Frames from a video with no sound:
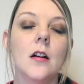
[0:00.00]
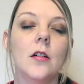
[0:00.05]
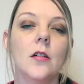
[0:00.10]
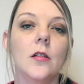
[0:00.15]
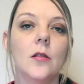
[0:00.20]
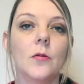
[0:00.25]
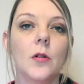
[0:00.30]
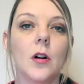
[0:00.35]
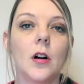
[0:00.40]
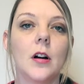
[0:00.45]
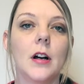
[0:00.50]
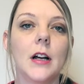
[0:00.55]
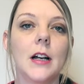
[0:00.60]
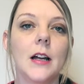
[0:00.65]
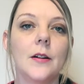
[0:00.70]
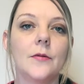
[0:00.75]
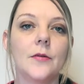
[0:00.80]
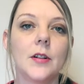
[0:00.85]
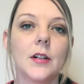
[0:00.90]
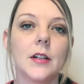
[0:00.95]
who are
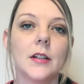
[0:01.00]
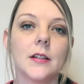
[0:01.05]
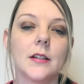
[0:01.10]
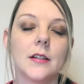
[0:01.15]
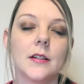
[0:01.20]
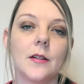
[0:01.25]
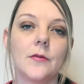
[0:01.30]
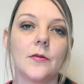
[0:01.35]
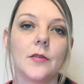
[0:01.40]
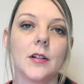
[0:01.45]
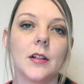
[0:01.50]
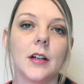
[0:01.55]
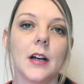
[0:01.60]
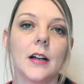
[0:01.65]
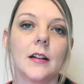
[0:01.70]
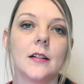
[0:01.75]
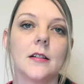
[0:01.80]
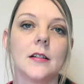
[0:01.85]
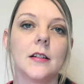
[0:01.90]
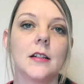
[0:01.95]
11, 7
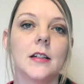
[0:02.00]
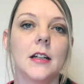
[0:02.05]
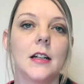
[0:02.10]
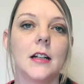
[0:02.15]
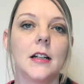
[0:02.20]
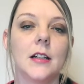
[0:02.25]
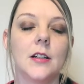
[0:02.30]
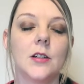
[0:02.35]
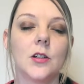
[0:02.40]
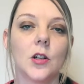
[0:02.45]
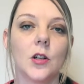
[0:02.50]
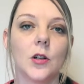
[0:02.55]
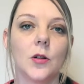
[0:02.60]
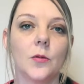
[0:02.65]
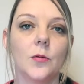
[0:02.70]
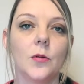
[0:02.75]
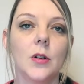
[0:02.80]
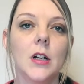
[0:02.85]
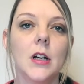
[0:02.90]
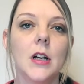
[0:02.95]
and nearly
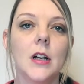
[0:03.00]
2.